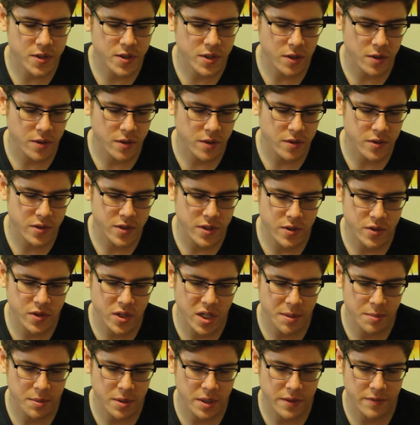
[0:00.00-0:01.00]
so there's a
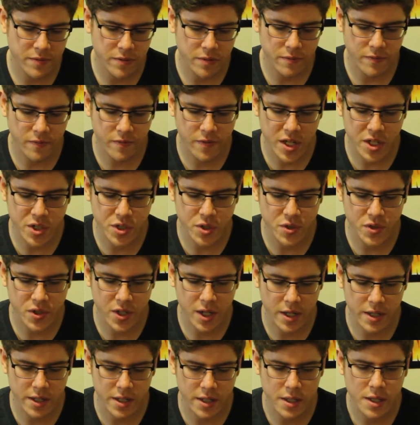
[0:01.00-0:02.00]
couple different features
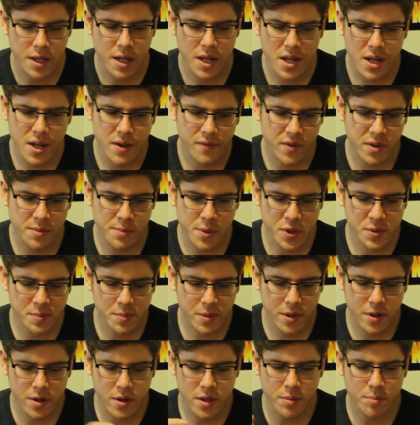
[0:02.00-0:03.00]
on it. For the most
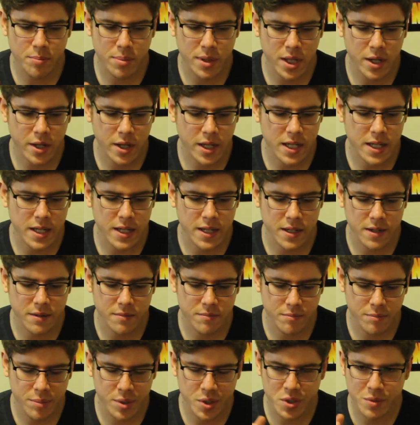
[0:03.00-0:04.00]
part, plug it
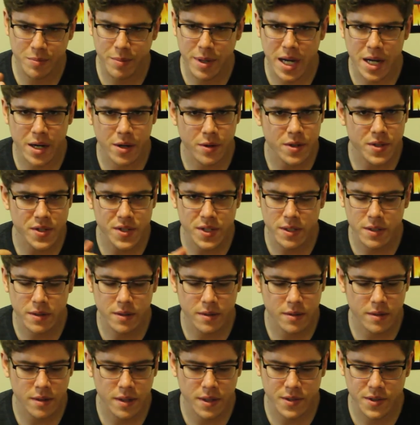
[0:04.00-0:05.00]
in, put your batteries
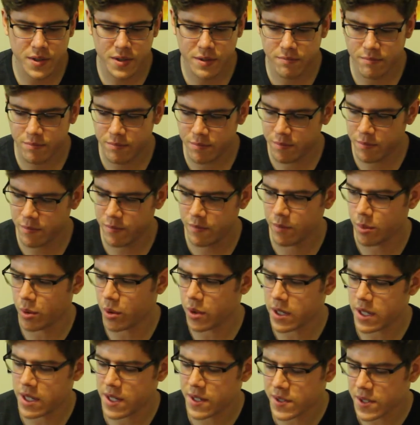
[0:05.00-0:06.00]
in. That's
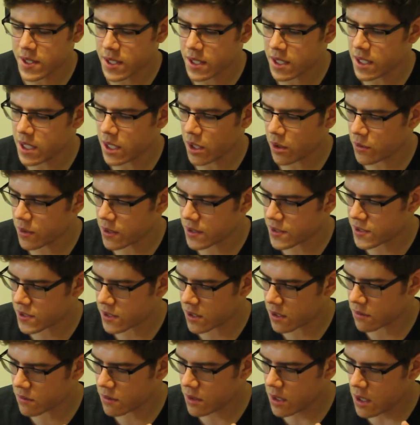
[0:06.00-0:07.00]
pretty easy to deal with,
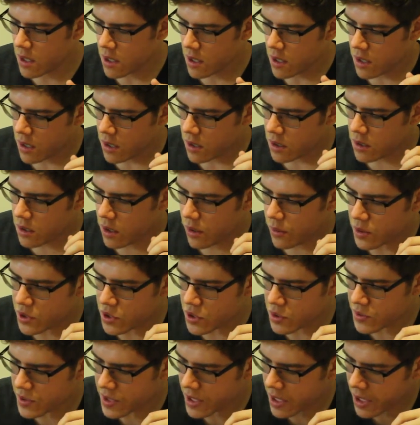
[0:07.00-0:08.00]
so no
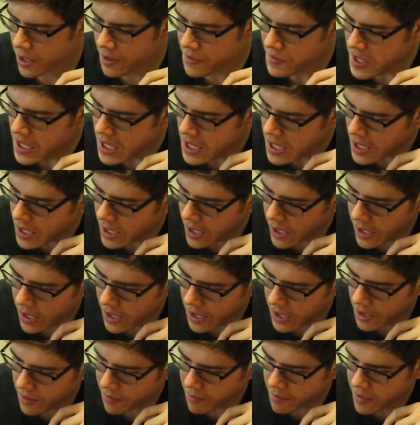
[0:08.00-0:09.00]
issues there.
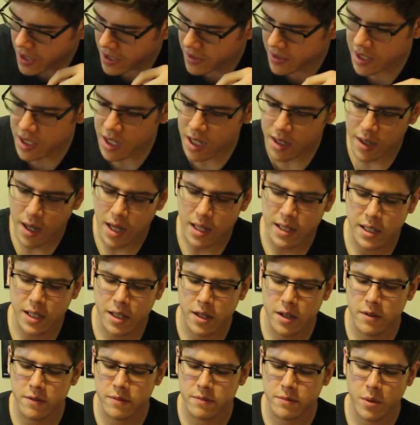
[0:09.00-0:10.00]
And then
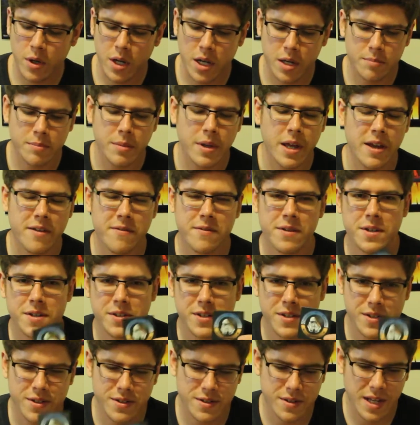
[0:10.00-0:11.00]
Rob gave
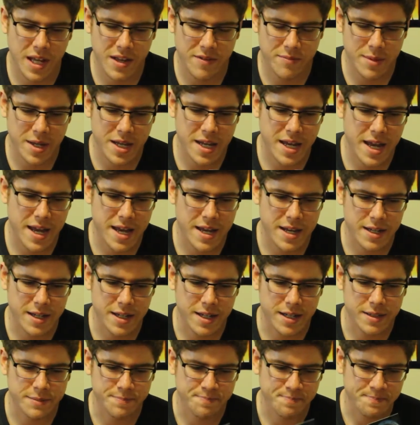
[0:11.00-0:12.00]
me
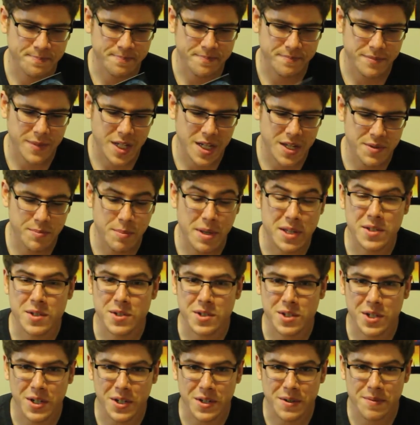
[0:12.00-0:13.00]
his
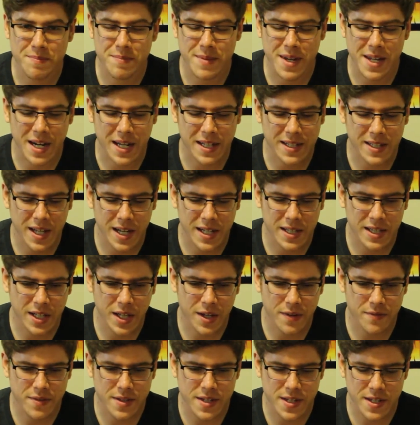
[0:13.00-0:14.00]
business card, and I love